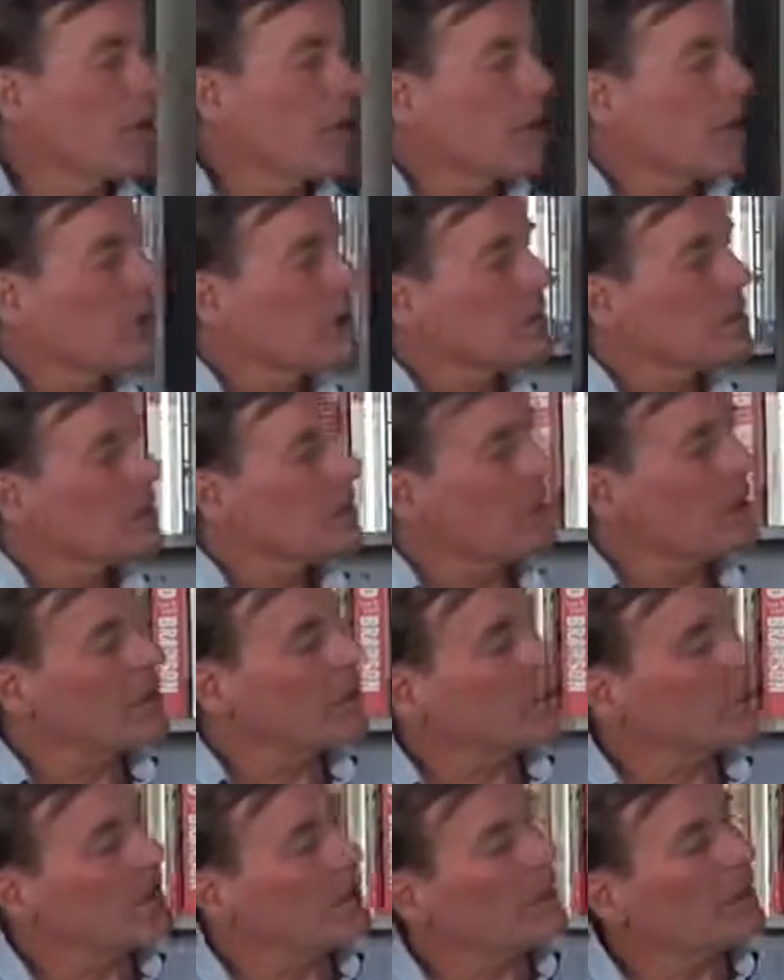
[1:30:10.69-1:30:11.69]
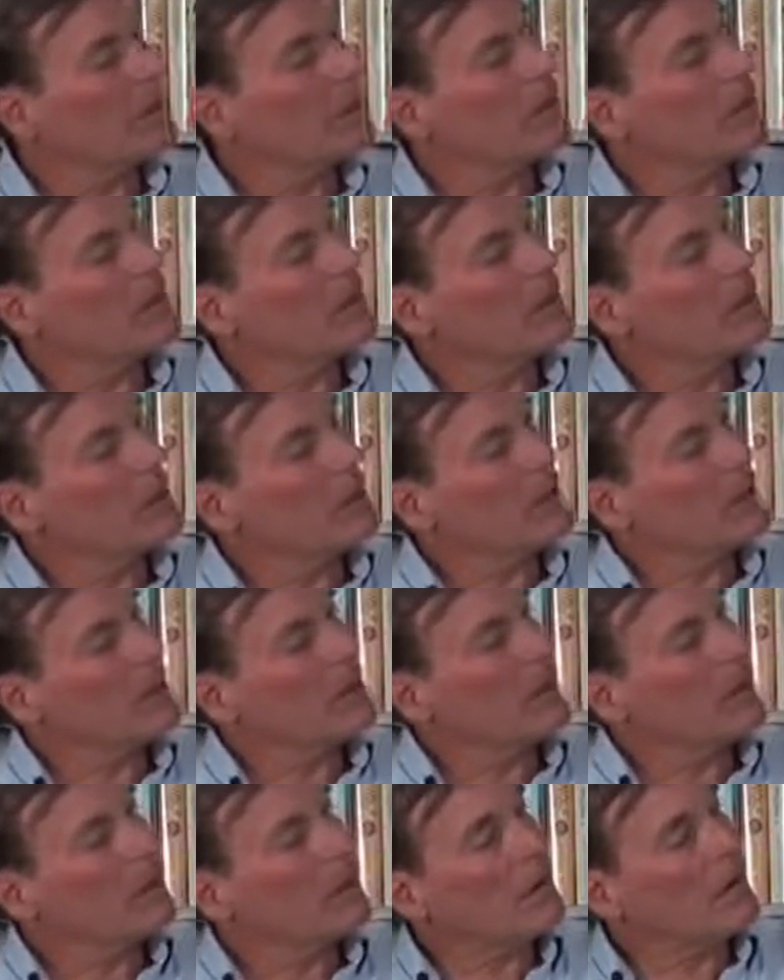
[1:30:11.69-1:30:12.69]
I was a bit of a,
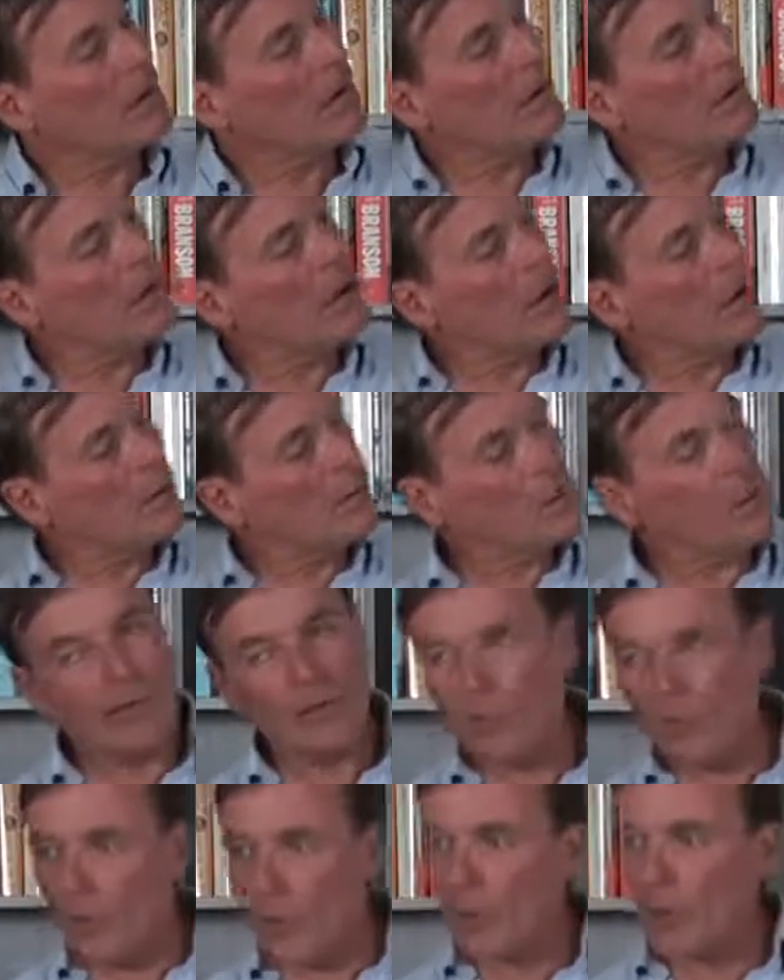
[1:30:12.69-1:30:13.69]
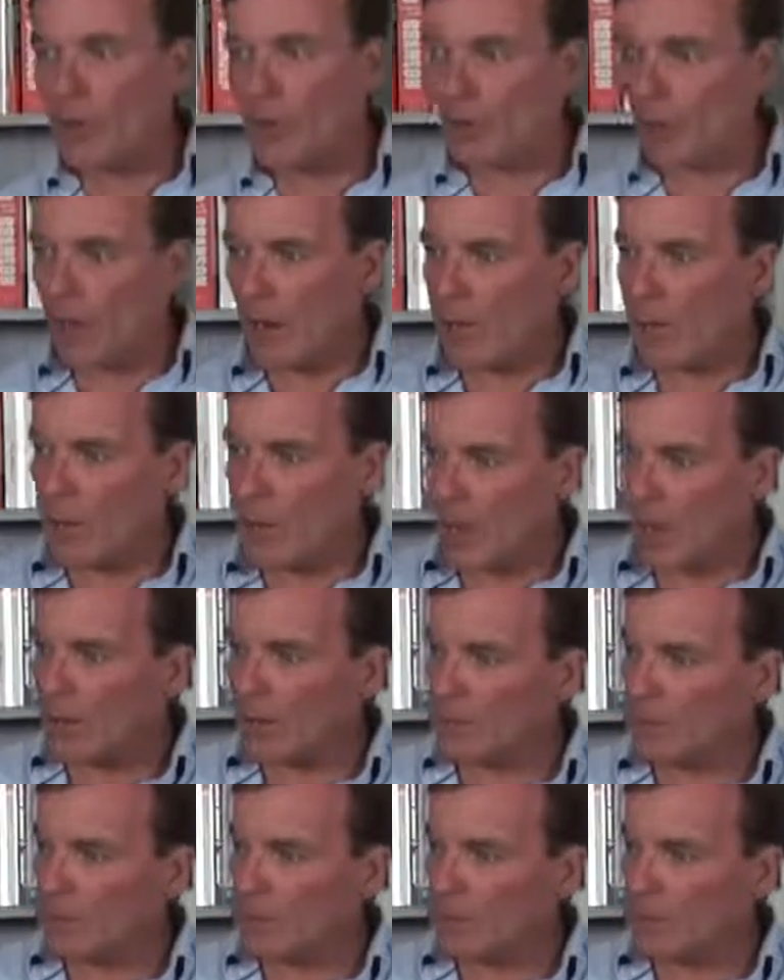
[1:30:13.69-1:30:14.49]
I would give away my grandma.